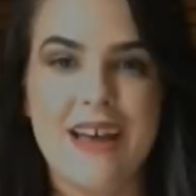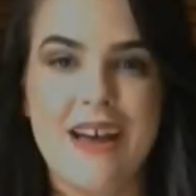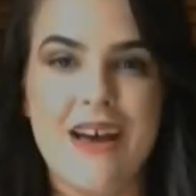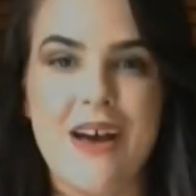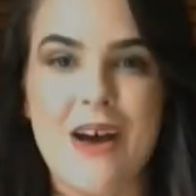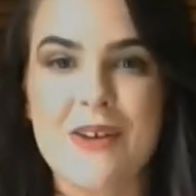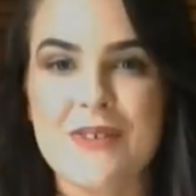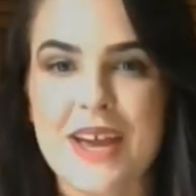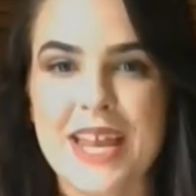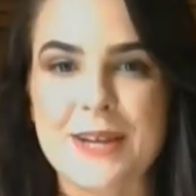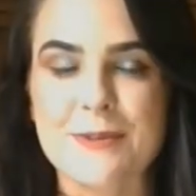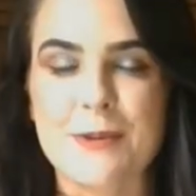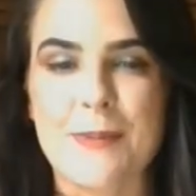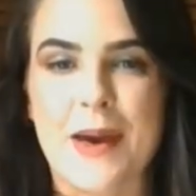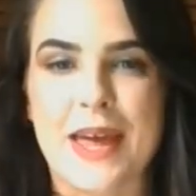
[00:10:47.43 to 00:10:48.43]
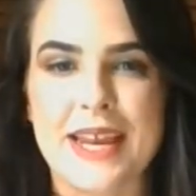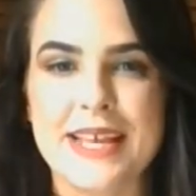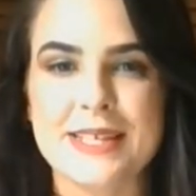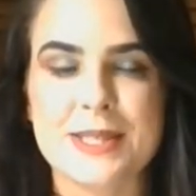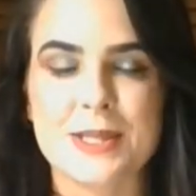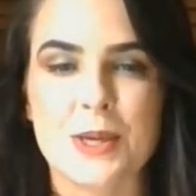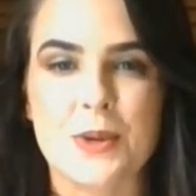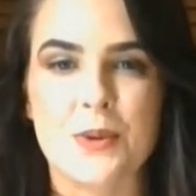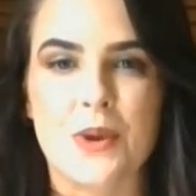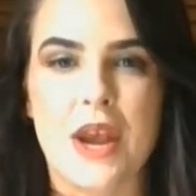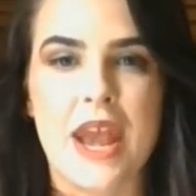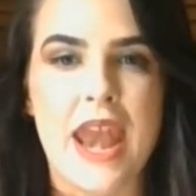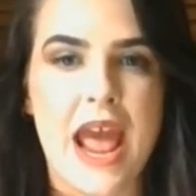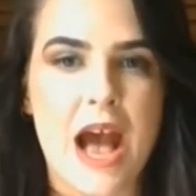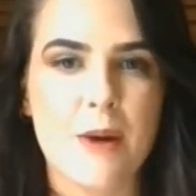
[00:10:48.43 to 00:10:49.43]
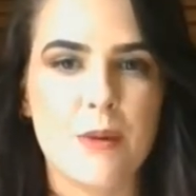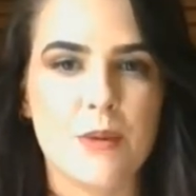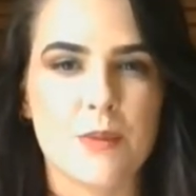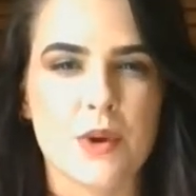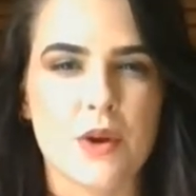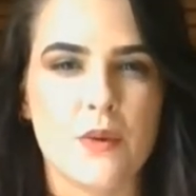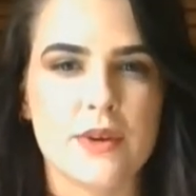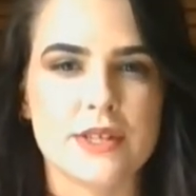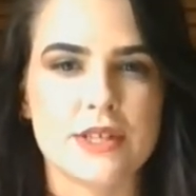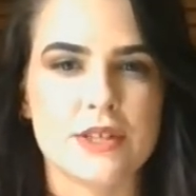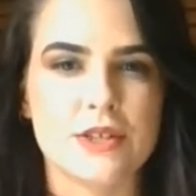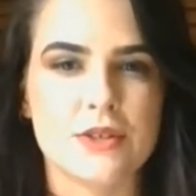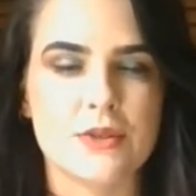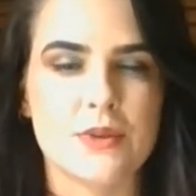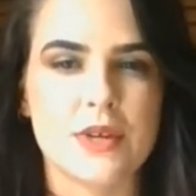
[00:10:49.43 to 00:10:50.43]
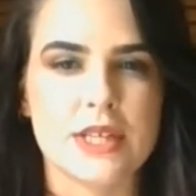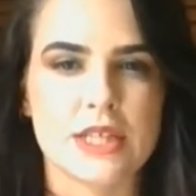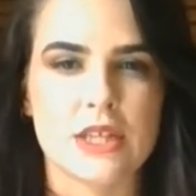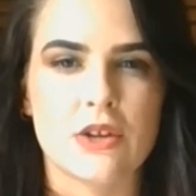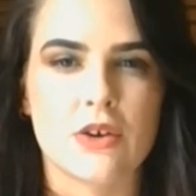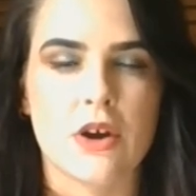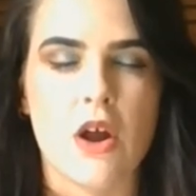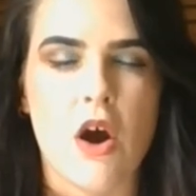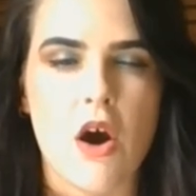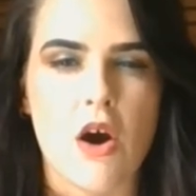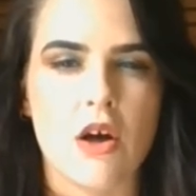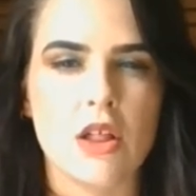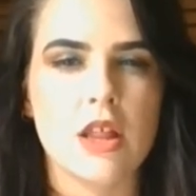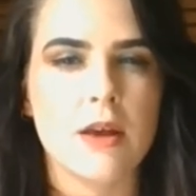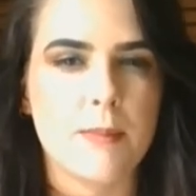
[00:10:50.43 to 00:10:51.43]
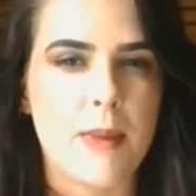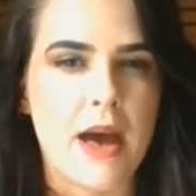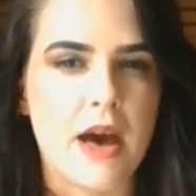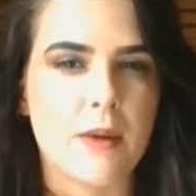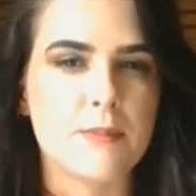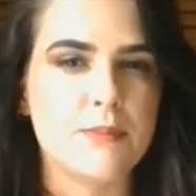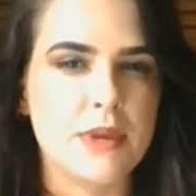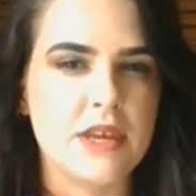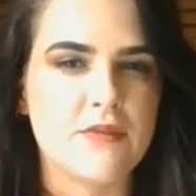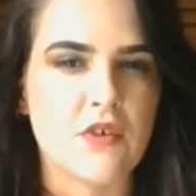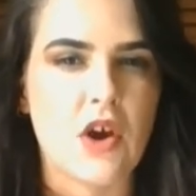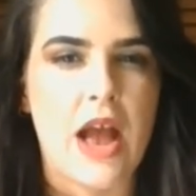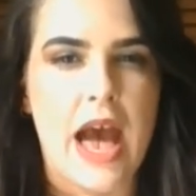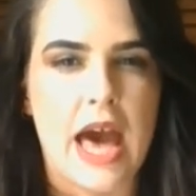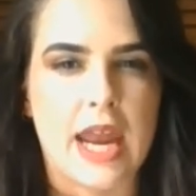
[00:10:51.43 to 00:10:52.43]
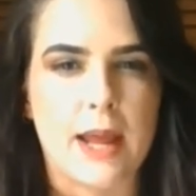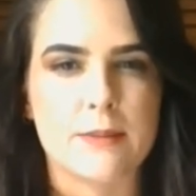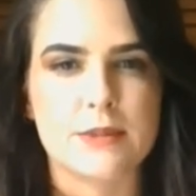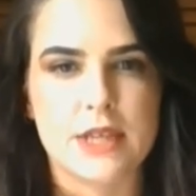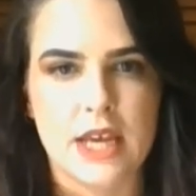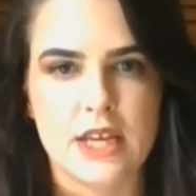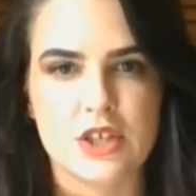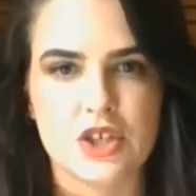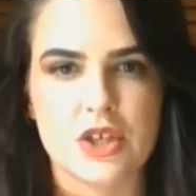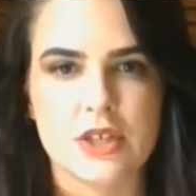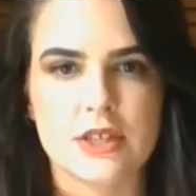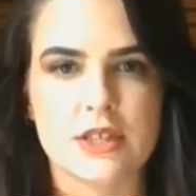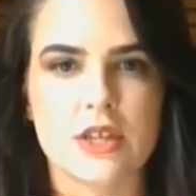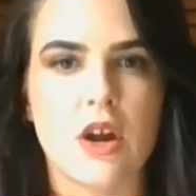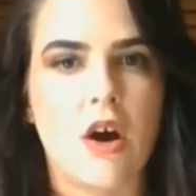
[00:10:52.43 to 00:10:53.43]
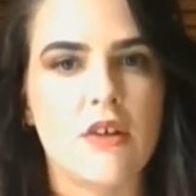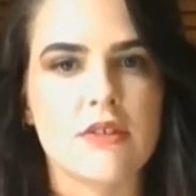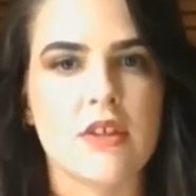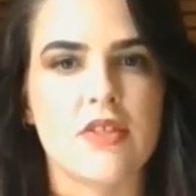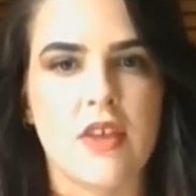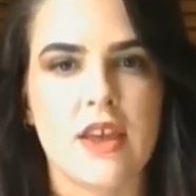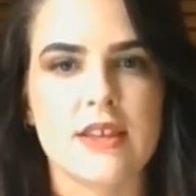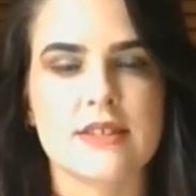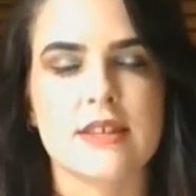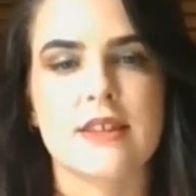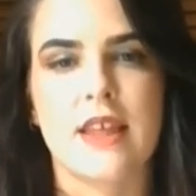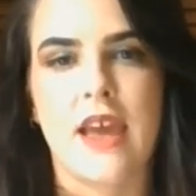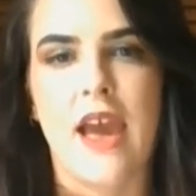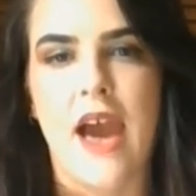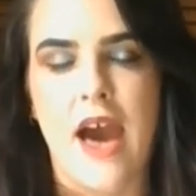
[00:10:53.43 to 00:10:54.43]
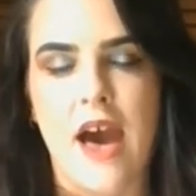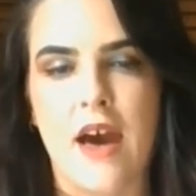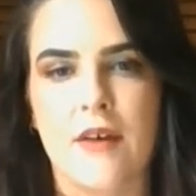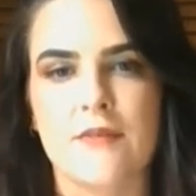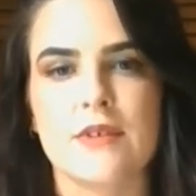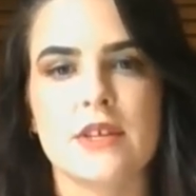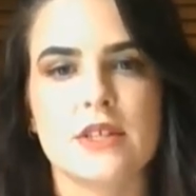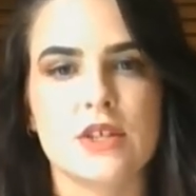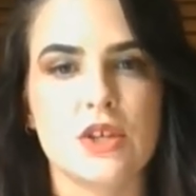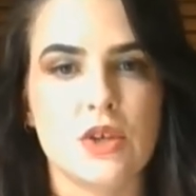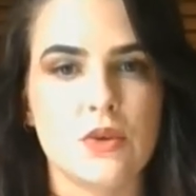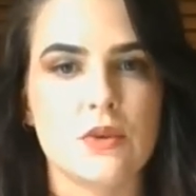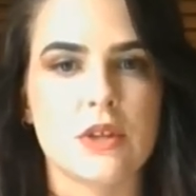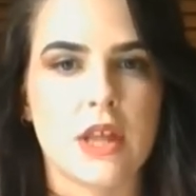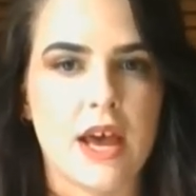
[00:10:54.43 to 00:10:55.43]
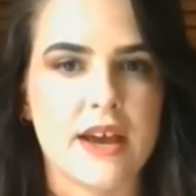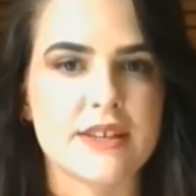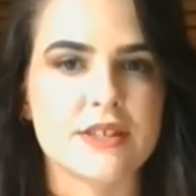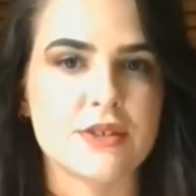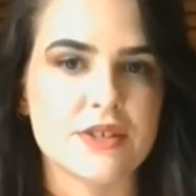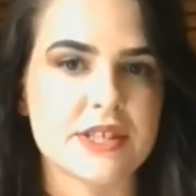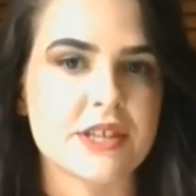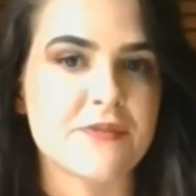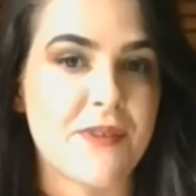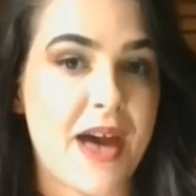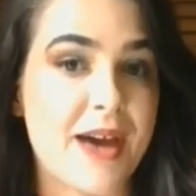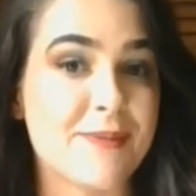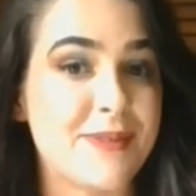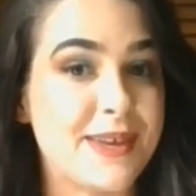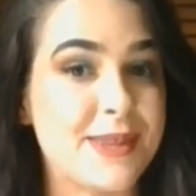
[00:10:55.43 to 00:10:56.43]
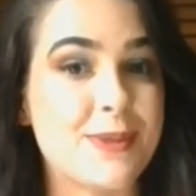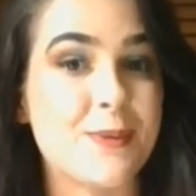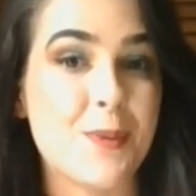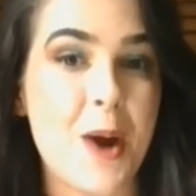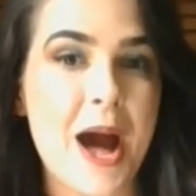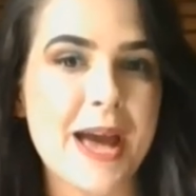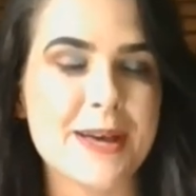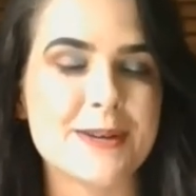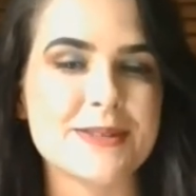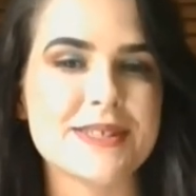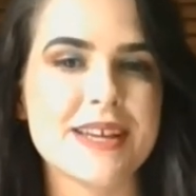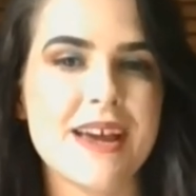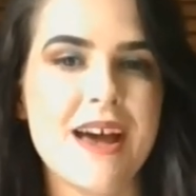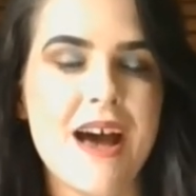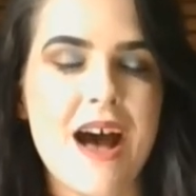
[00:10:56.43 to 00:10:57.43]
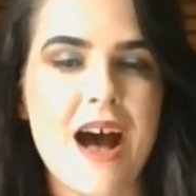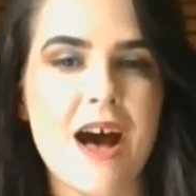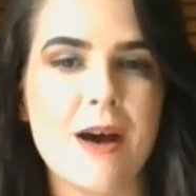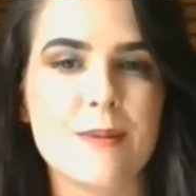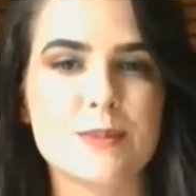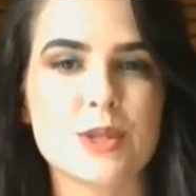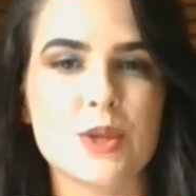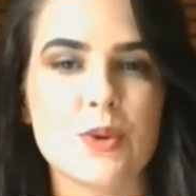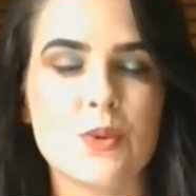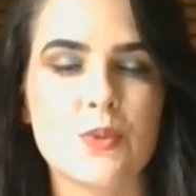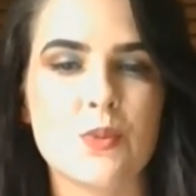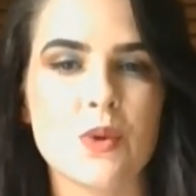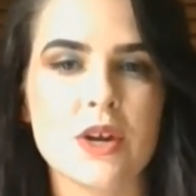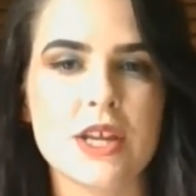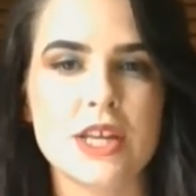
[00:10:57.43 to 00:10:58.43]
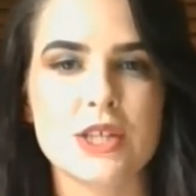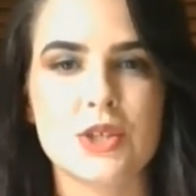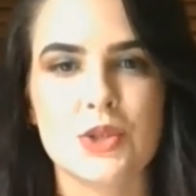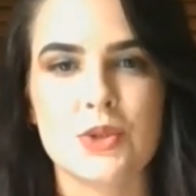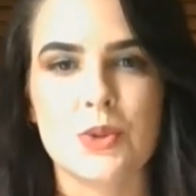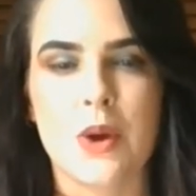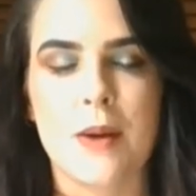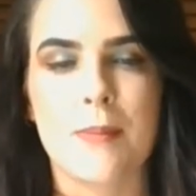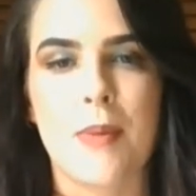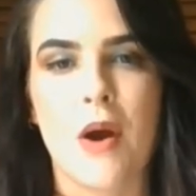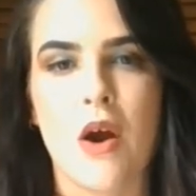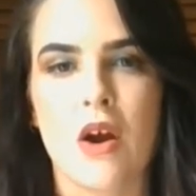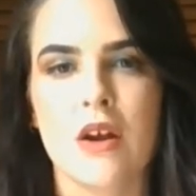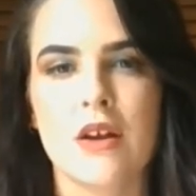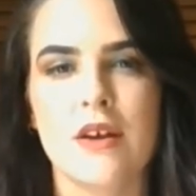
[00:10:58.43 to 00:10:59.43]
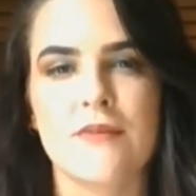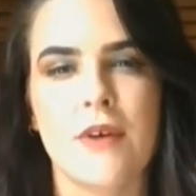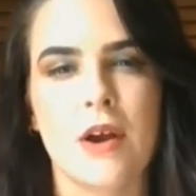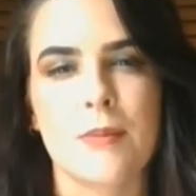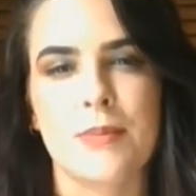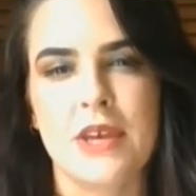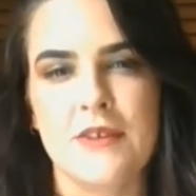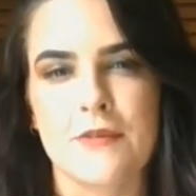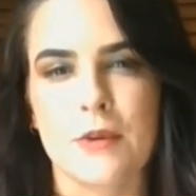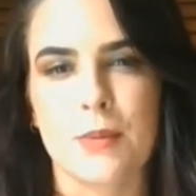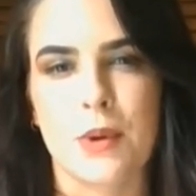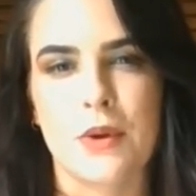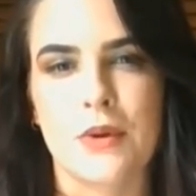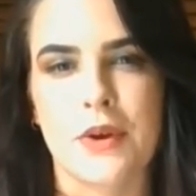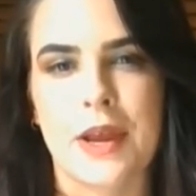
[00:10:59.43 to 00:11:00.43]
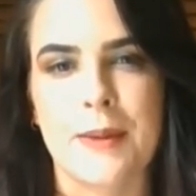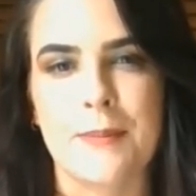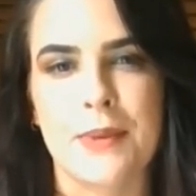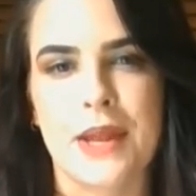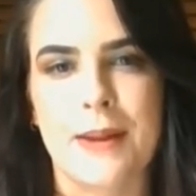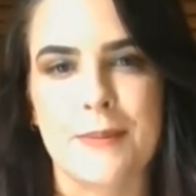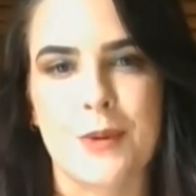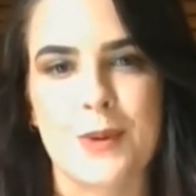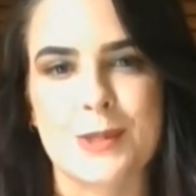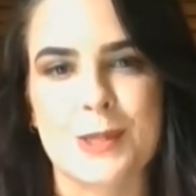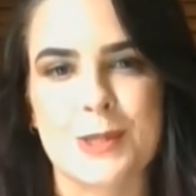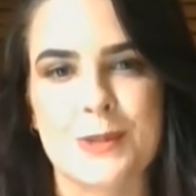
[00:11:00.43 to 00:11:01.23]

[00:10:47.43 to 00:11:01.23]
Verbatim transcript: All right, everybody, so now what we're going to do is learn all about beaver adaptations and all the things that they have to utilize to survive in the wild. Um, so we're gonna do a part of our beaver program, but I'm going to do